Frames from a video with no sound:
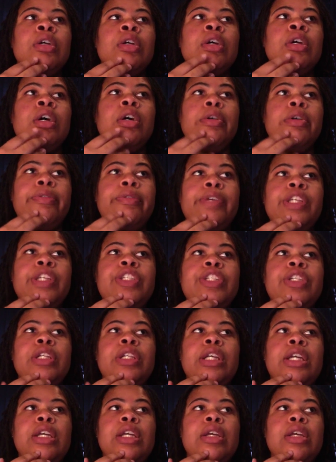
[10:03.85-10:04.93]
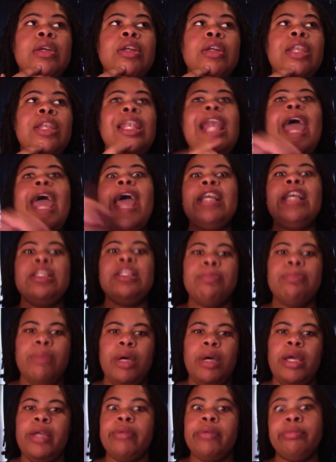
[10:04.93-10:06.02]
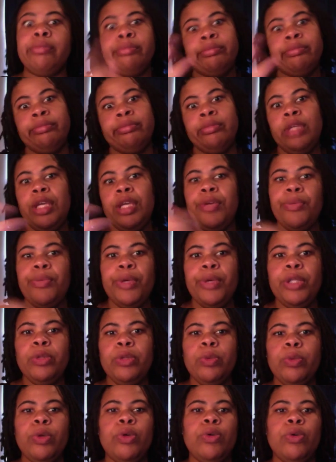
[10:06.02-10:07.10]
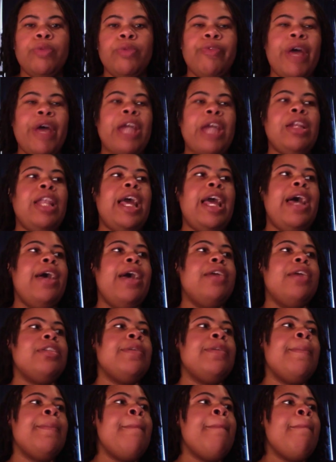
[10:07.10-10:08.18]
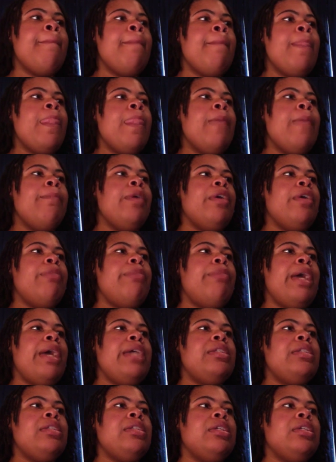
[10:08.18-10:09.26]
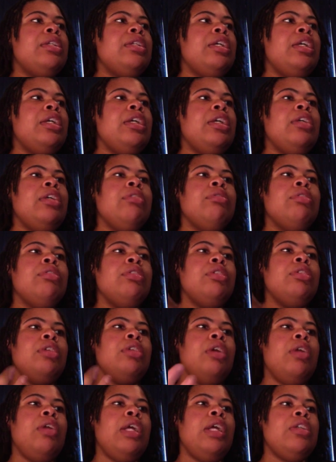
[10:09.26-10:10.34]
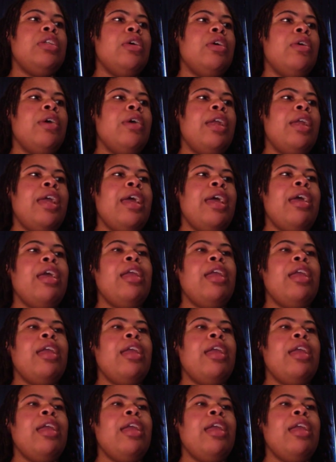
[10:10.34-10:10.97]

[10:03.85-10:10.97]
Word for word: officially last month. It went through, finalized. But basically, you know, they told her that,